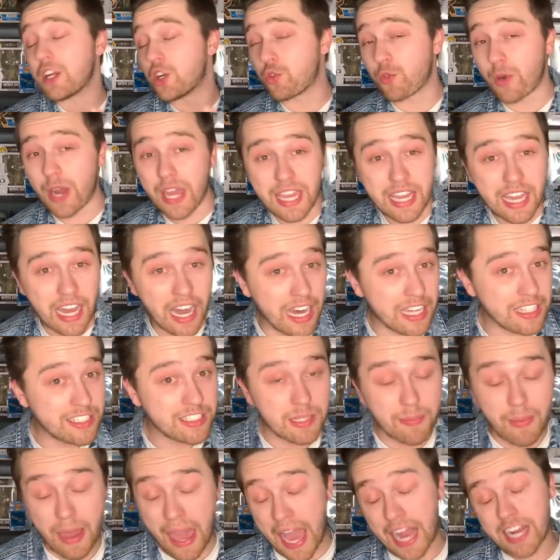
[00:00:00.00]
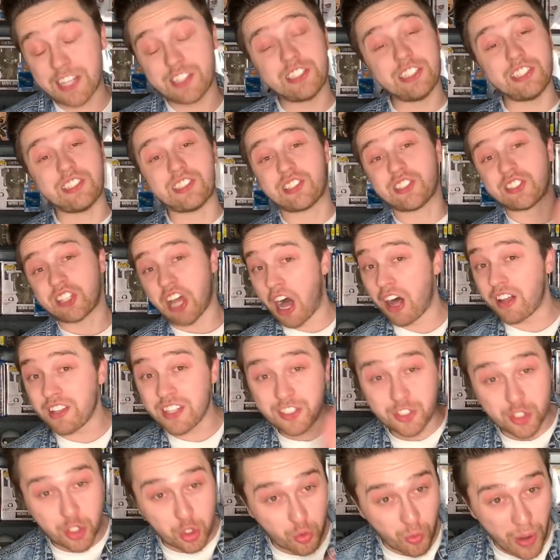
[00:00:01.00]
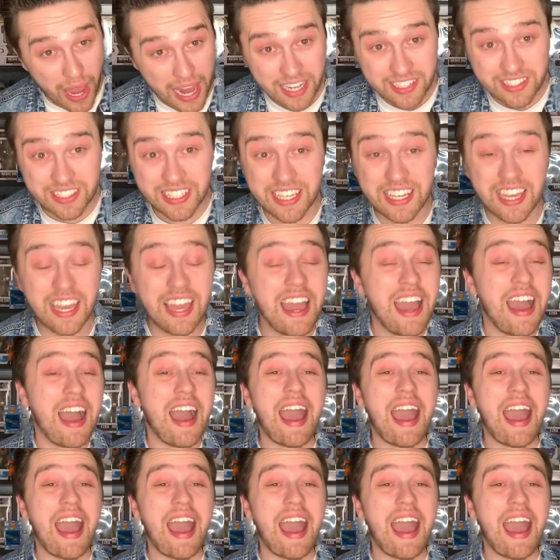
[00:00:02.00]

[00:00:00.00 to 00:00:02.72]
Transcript: Great concept, actually solid directing,